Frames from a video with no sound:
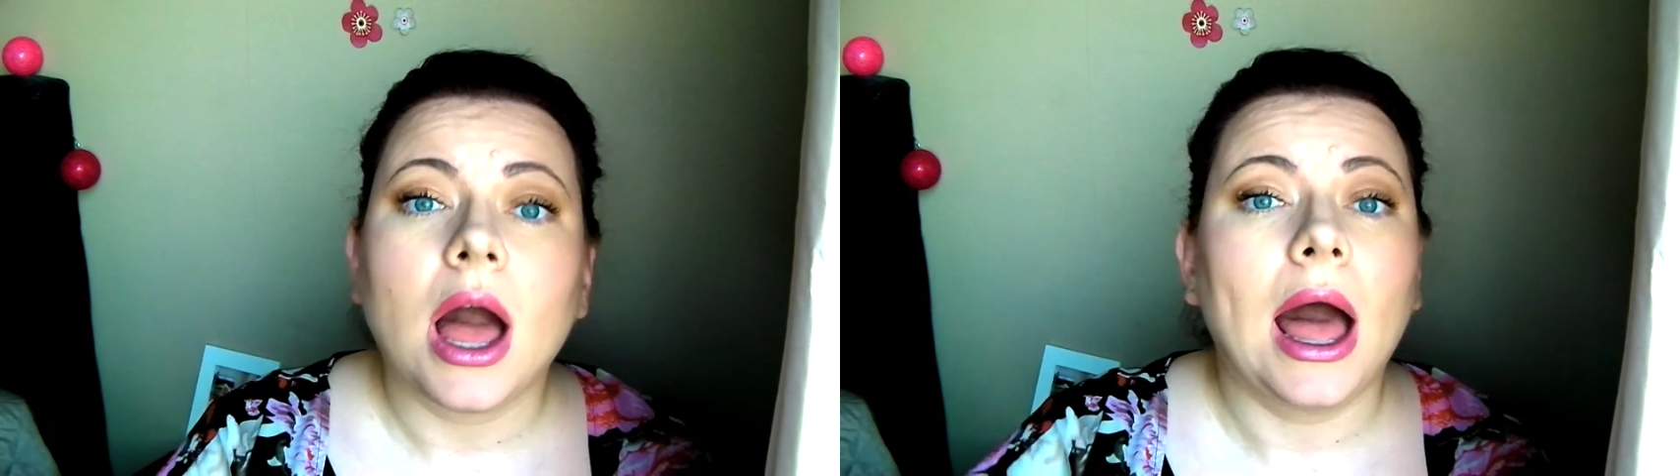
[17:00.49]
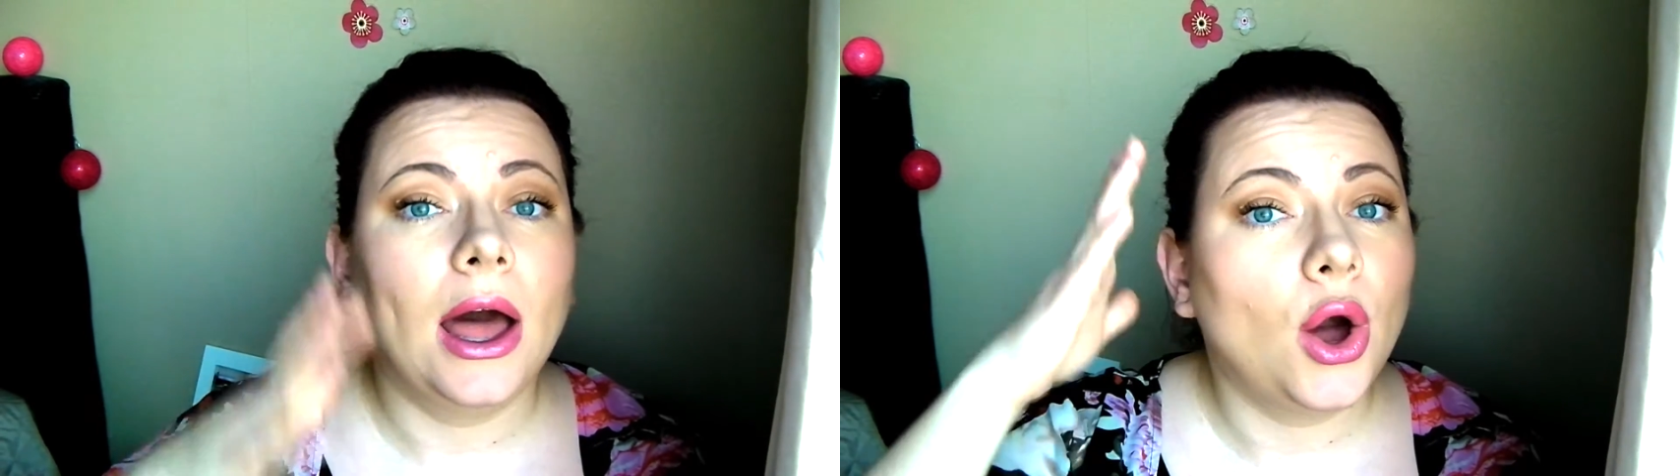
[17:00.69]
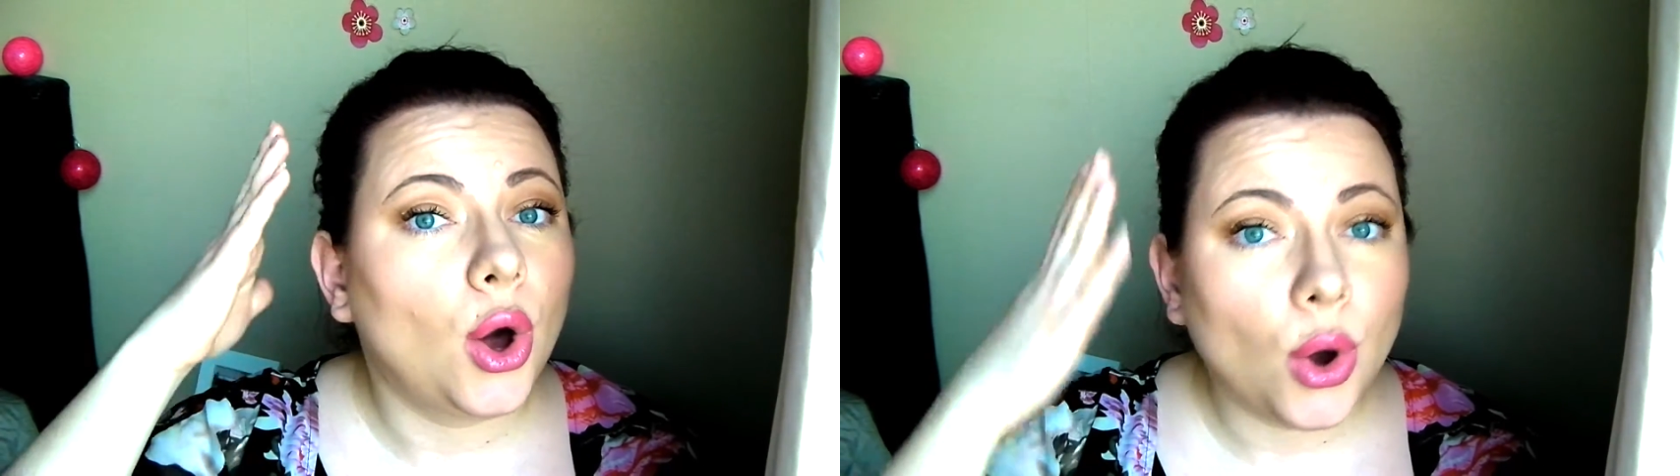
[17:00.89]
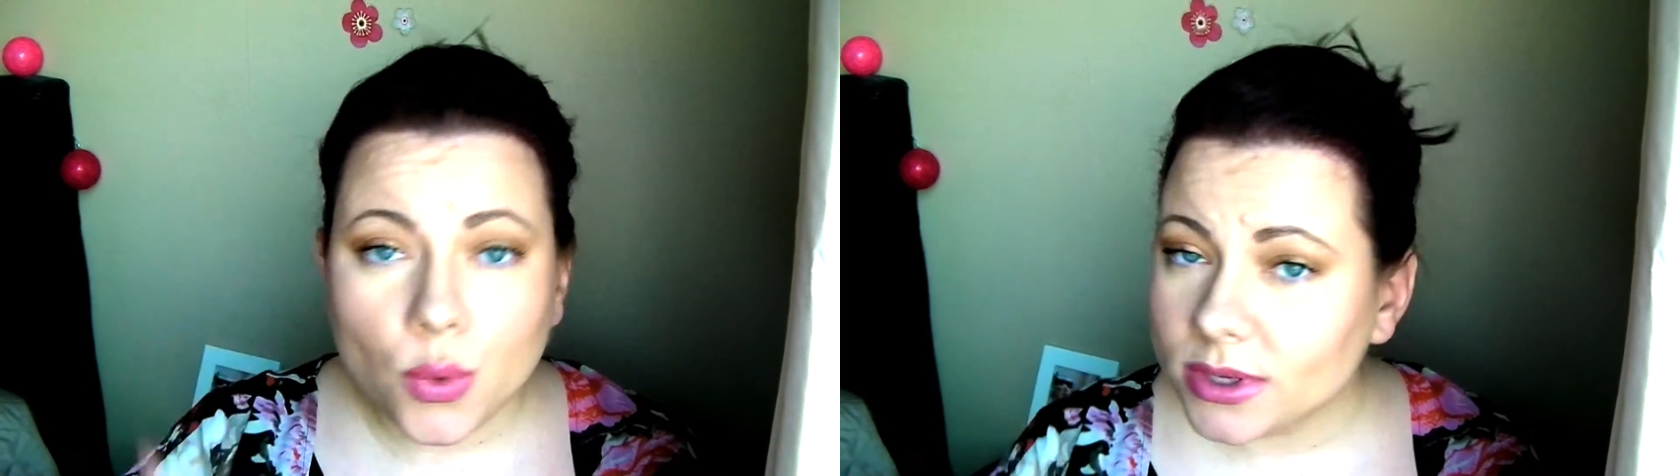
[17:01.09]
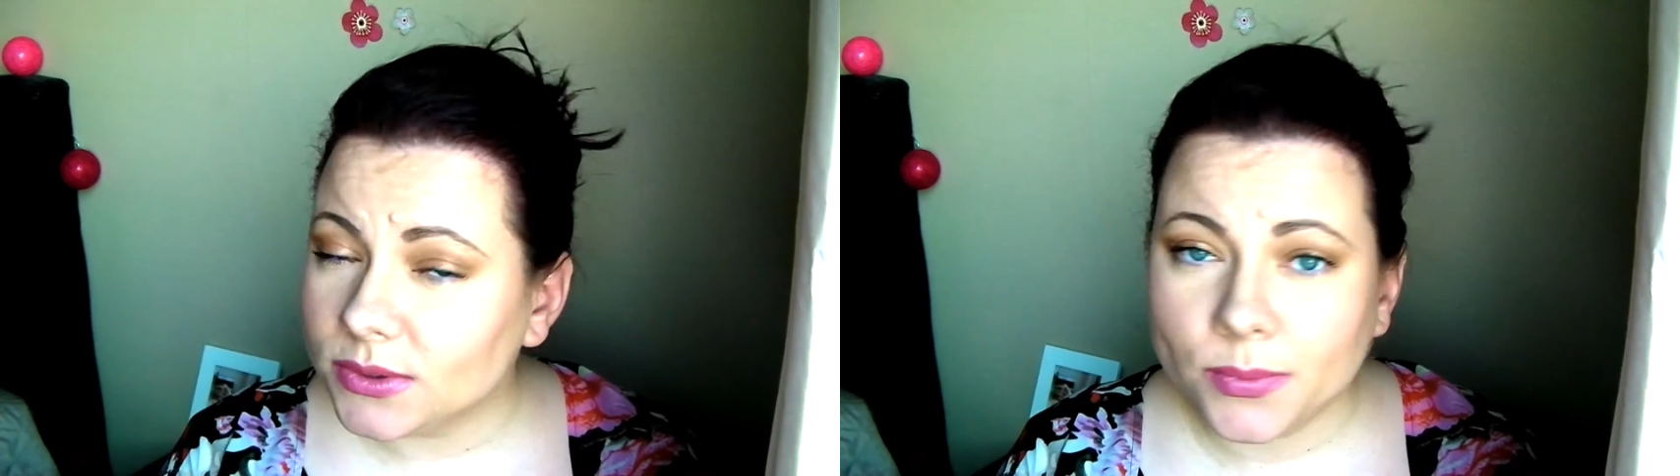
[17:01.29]
I
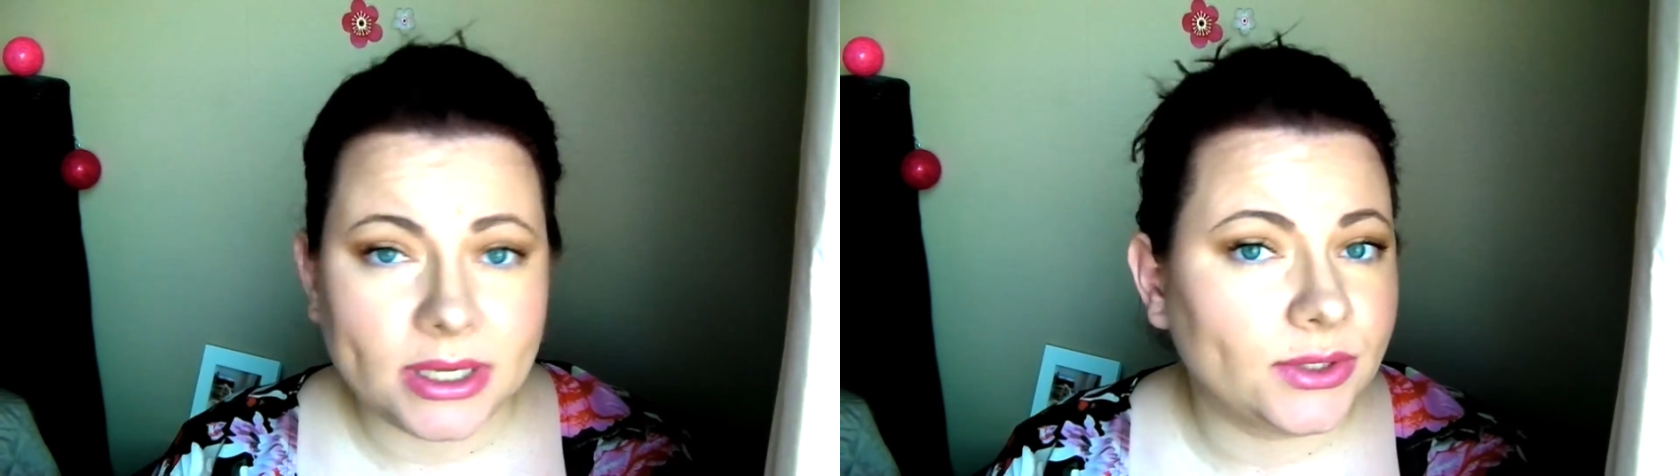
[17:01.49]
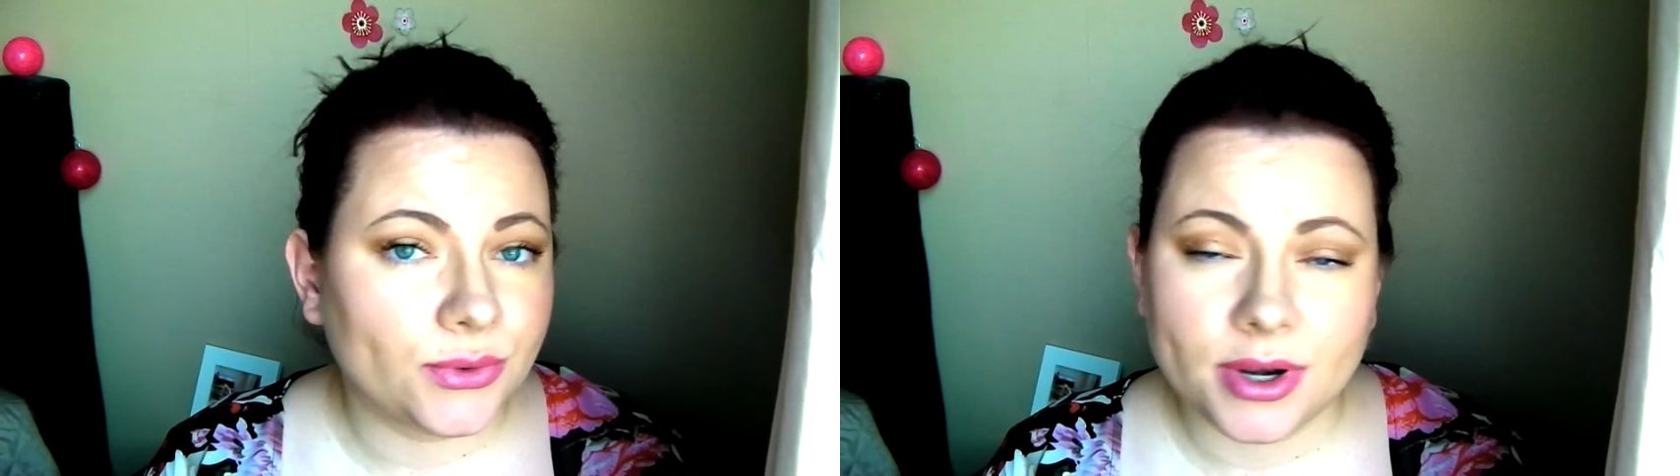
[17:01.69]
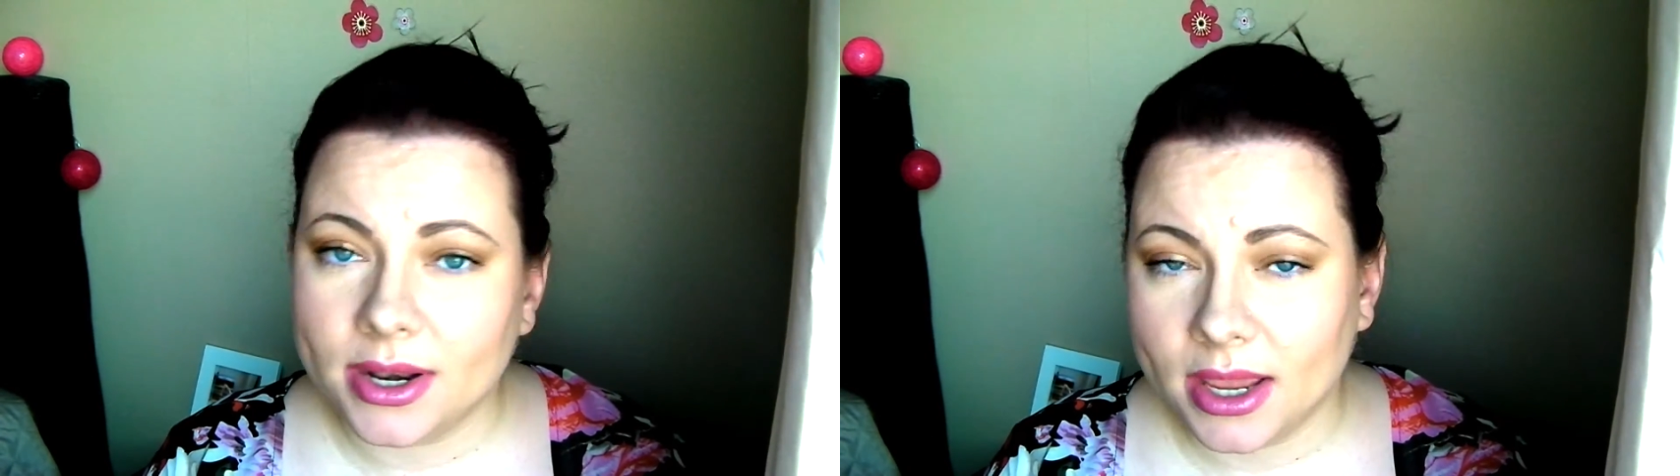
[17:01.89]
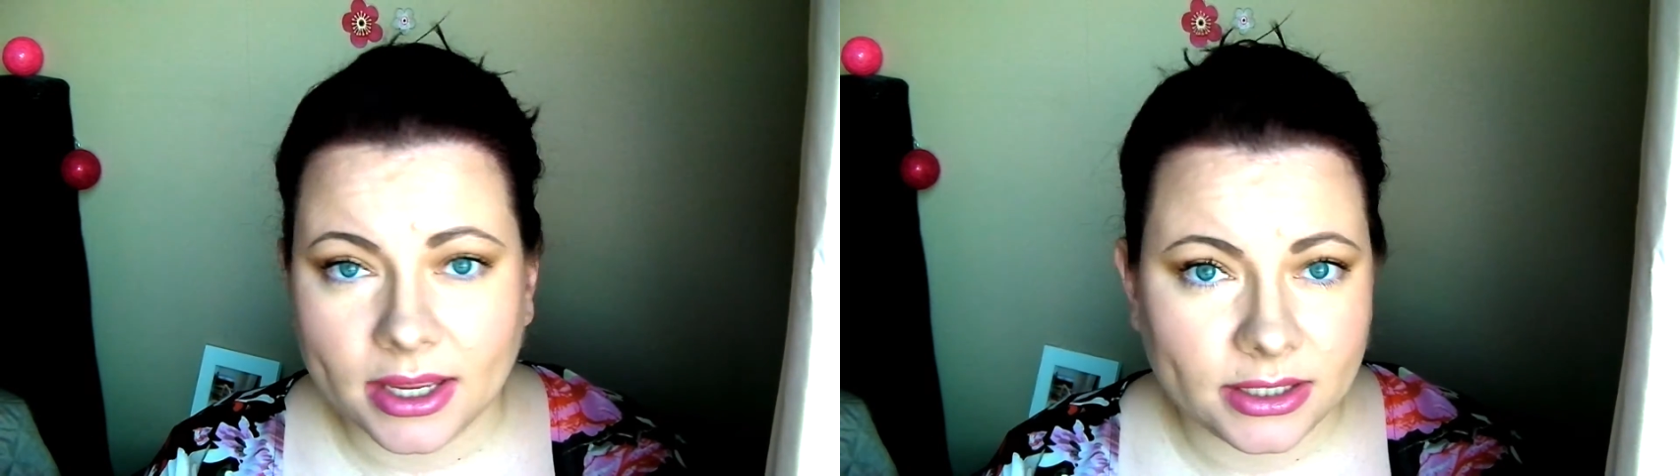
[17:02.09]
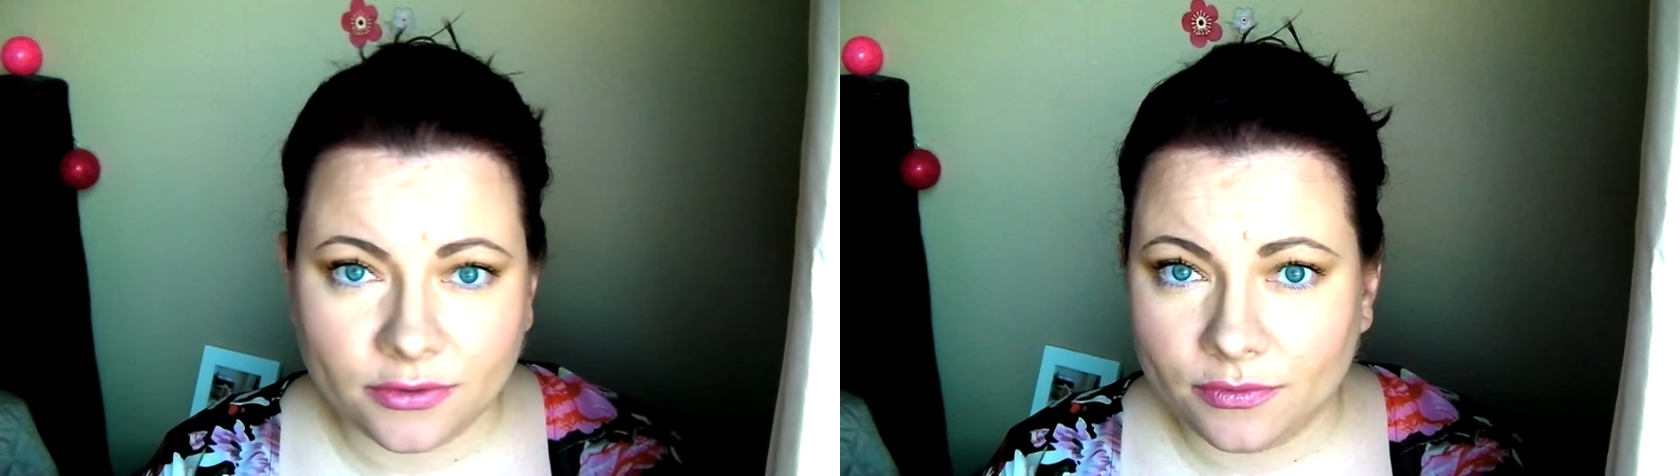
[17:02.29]
always read through the
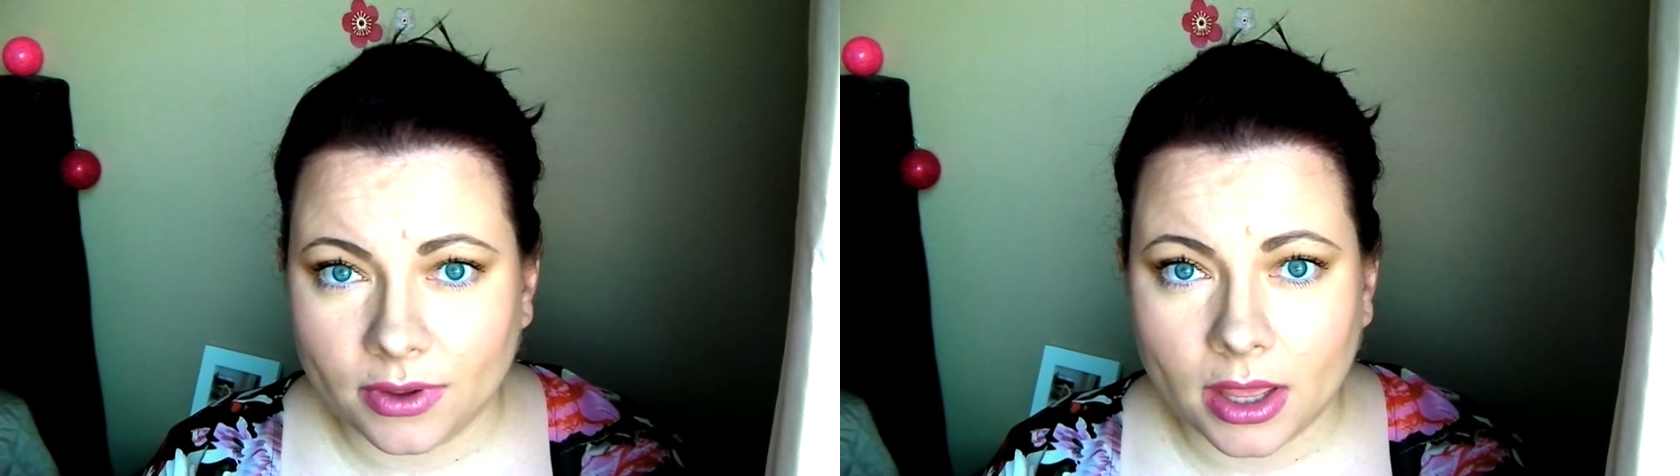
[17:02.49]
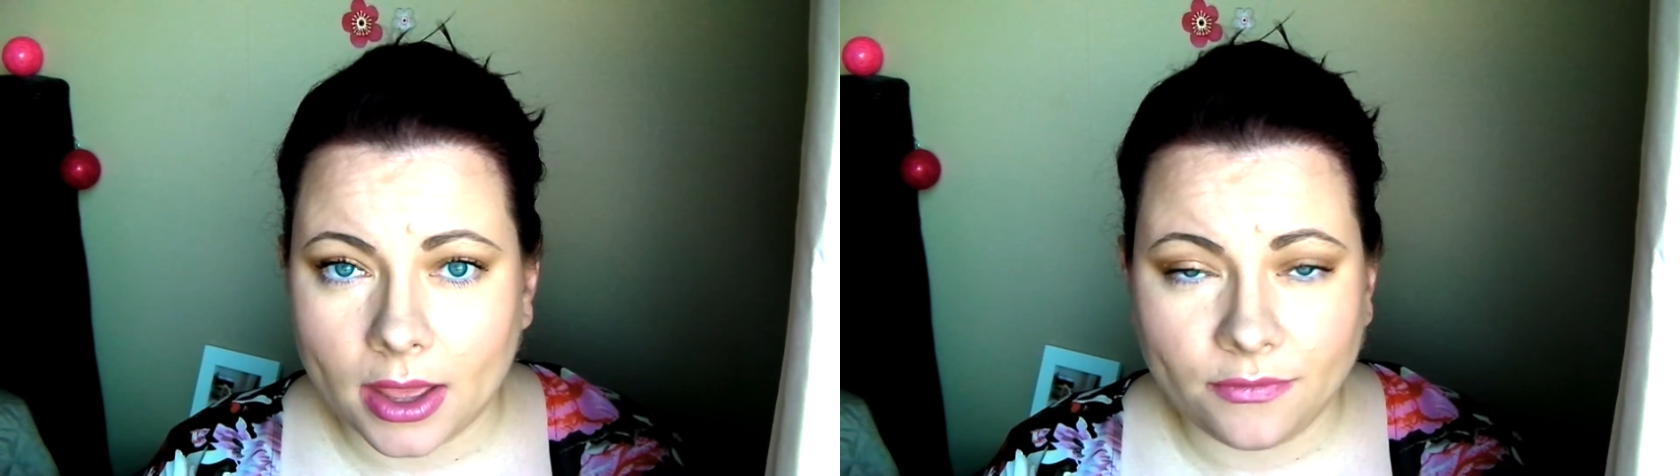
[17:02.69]
negative uh,